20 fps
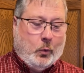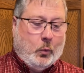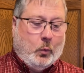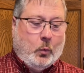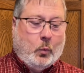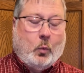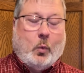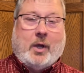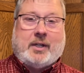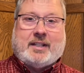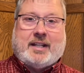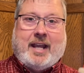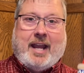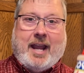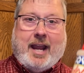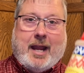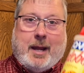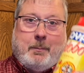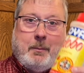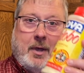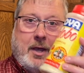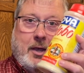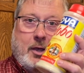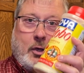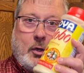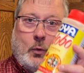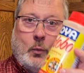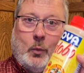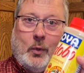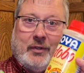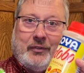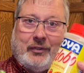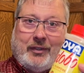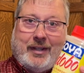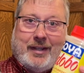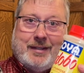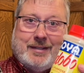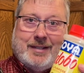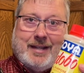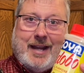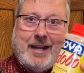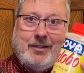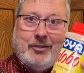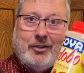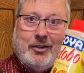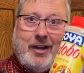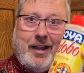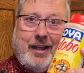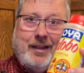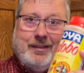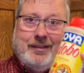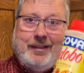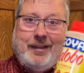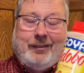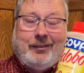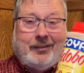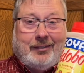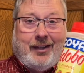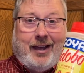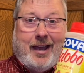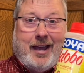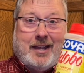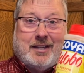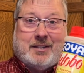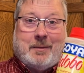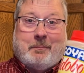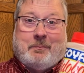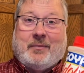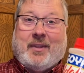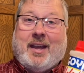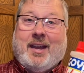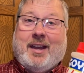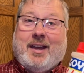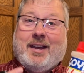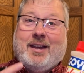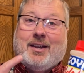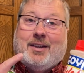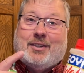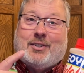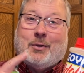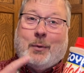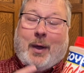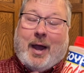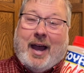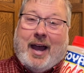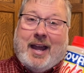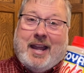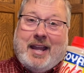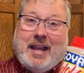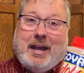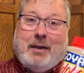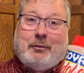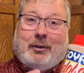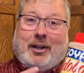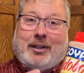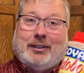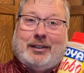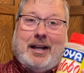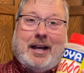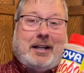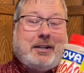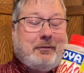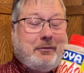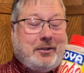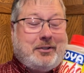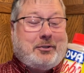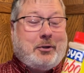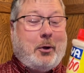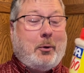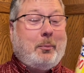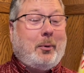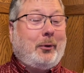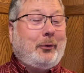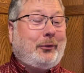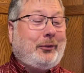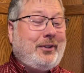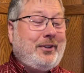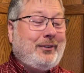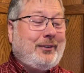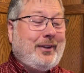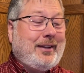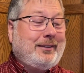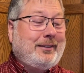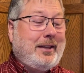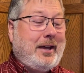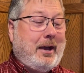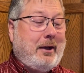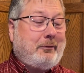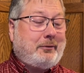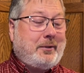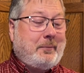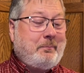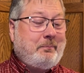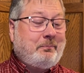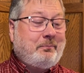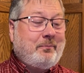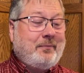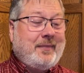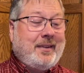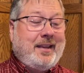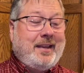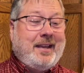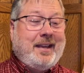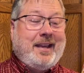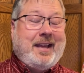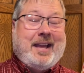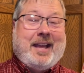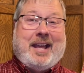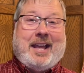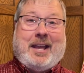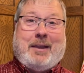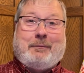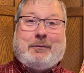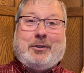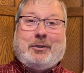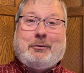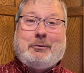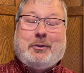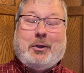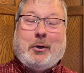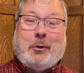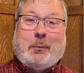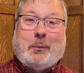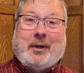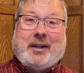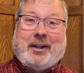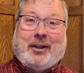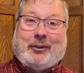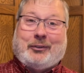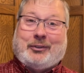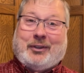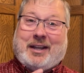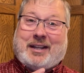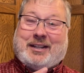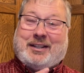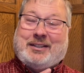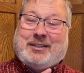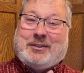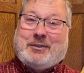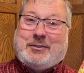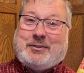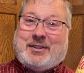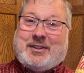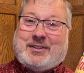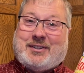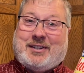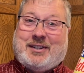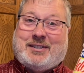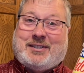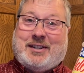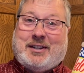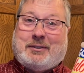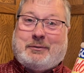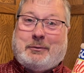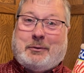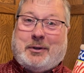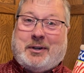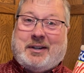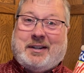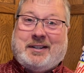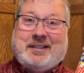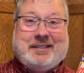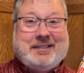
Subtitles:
What came was a container this size. So I have a lot of adobo seasoning left. If you know what else I could use this seasoning for,